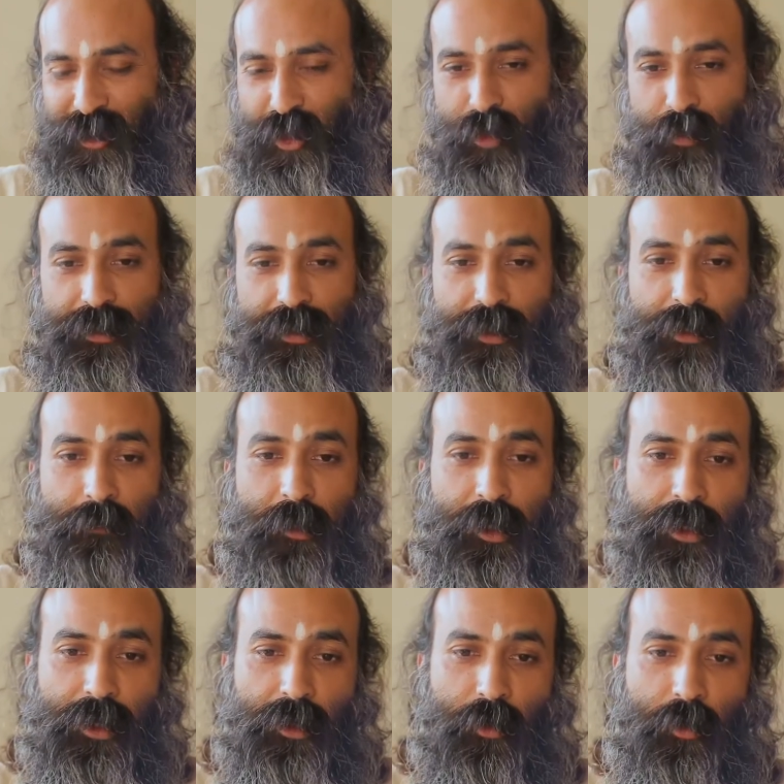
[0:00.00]
There was a demon
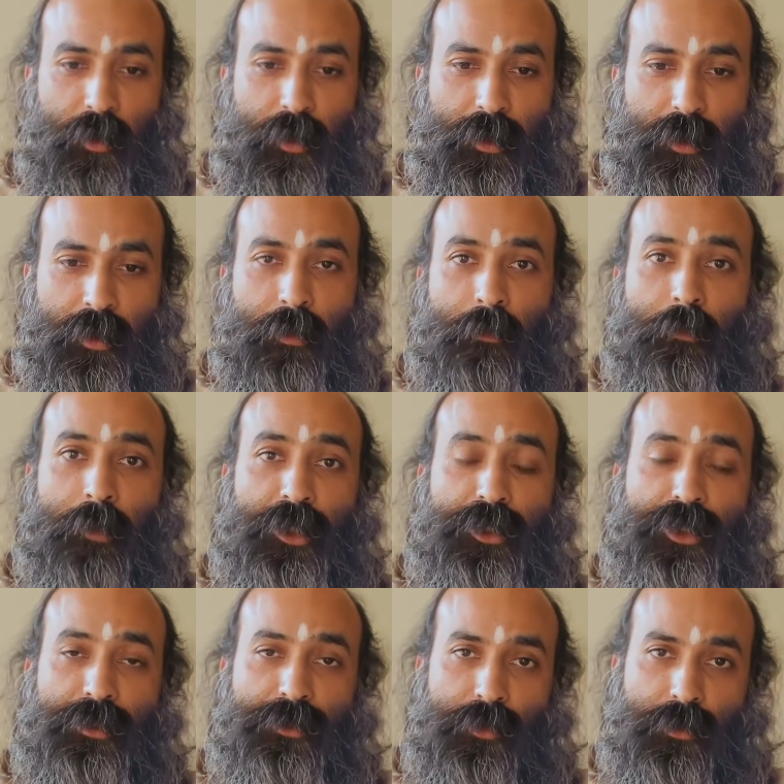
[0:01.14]
king called
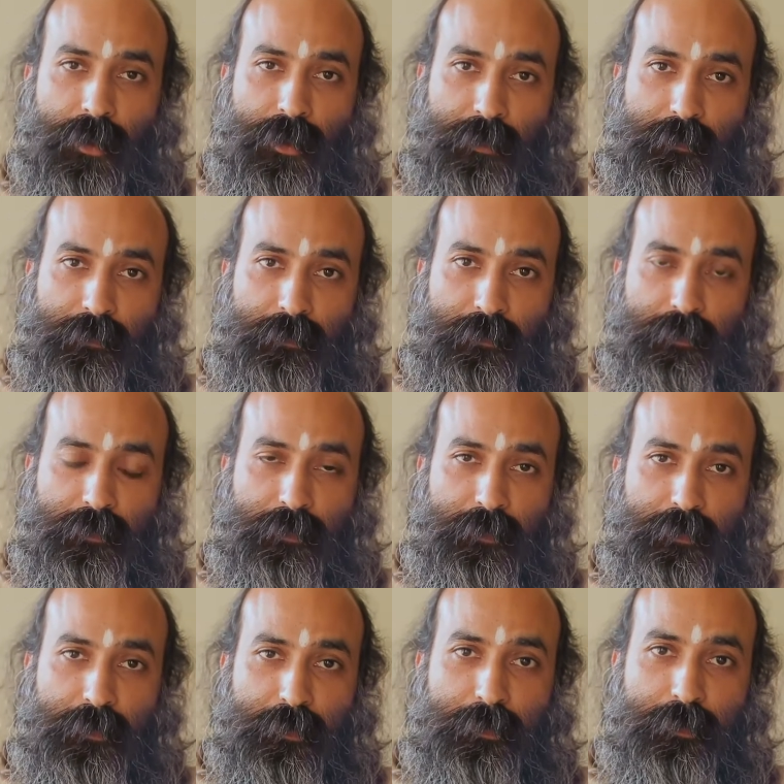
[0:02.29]
Mahishasura.
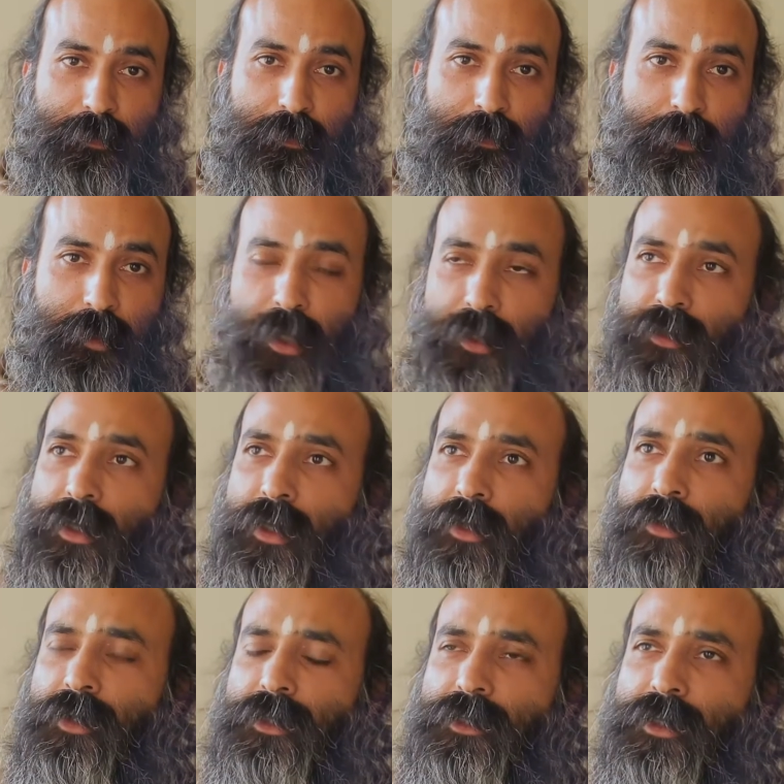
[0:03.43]
It's an
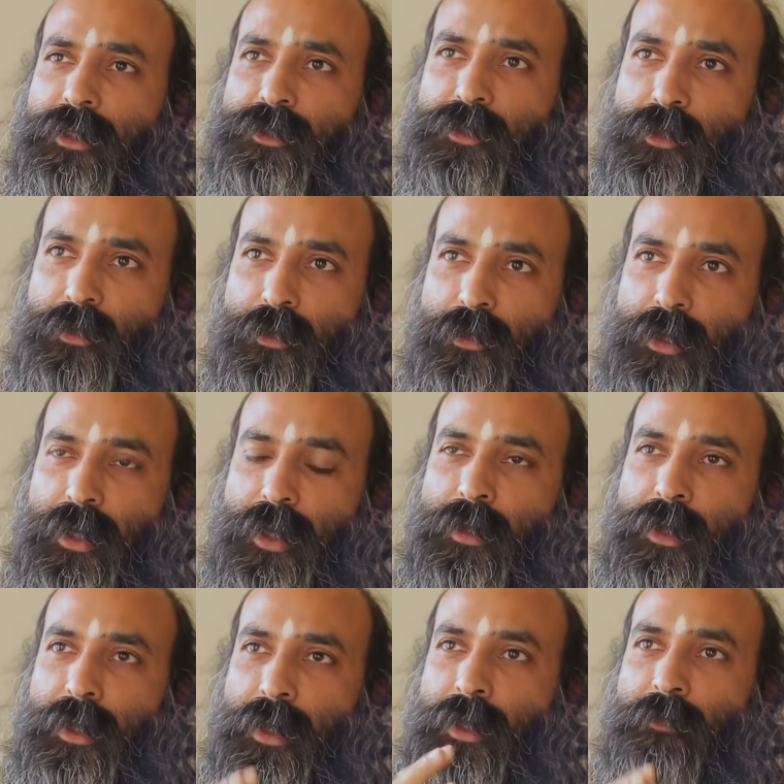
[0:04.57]
interesting story,
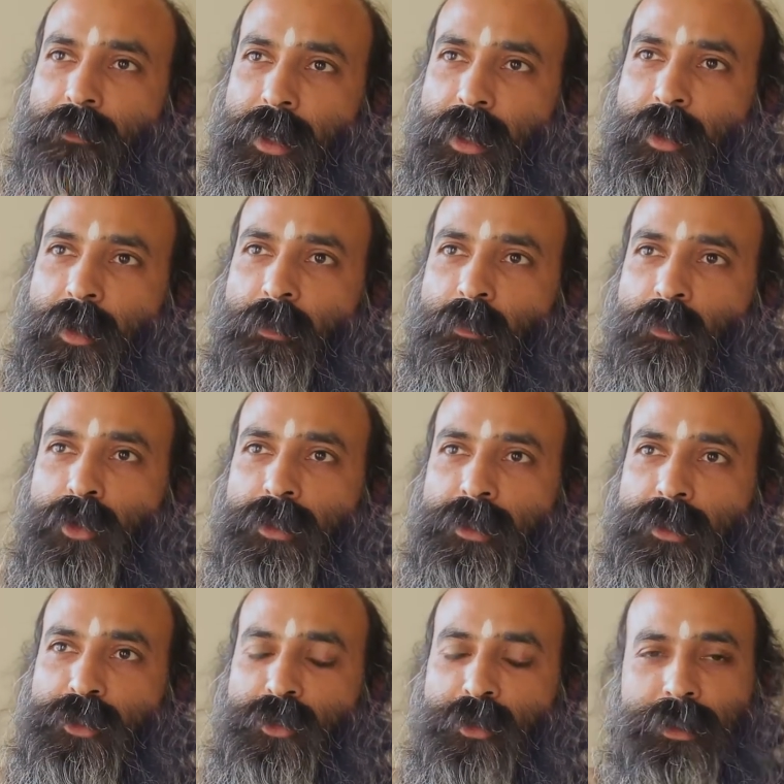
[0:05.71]
and in a way, both
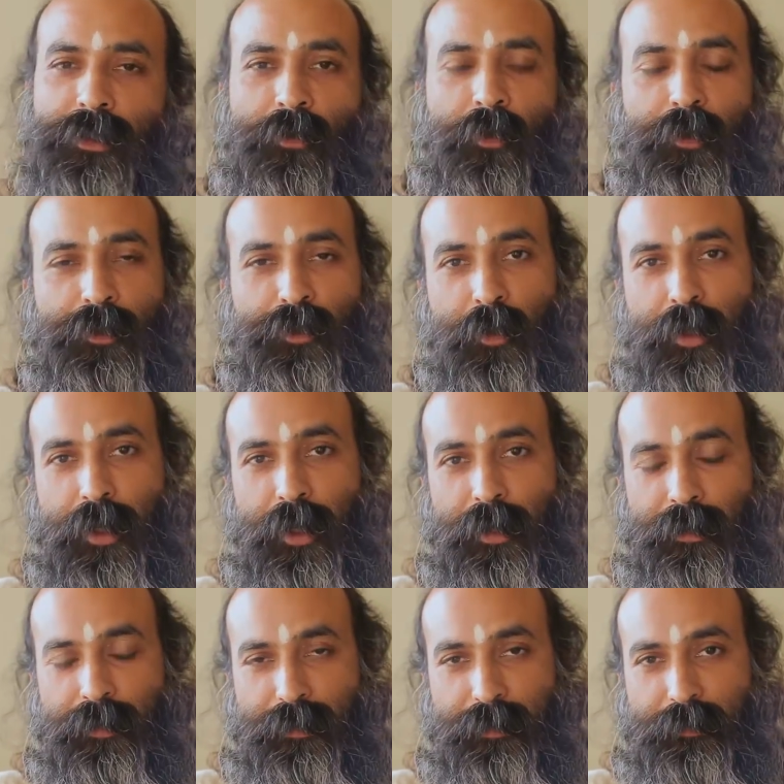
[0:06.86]
these stories are also
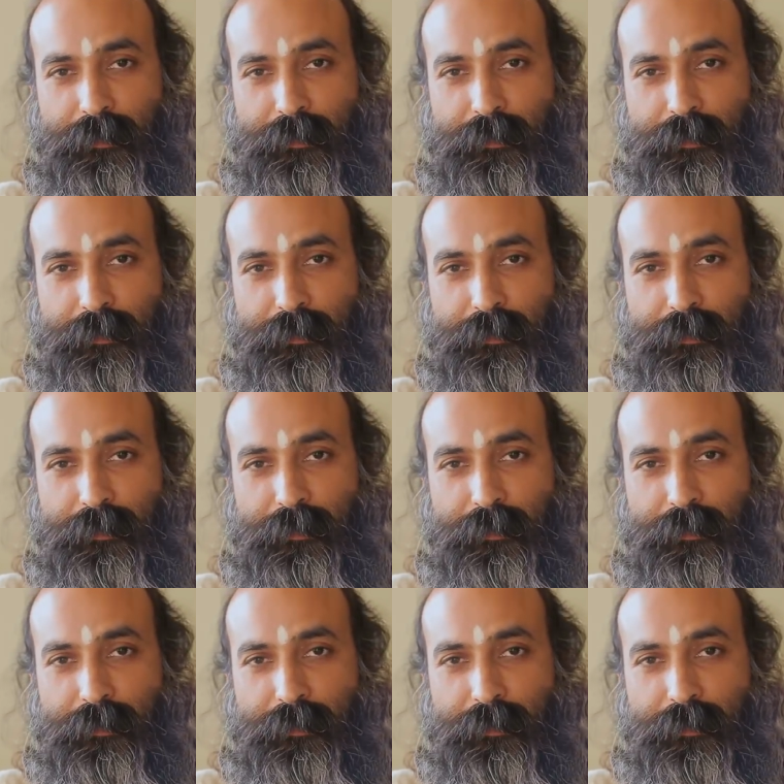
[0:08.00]
linked.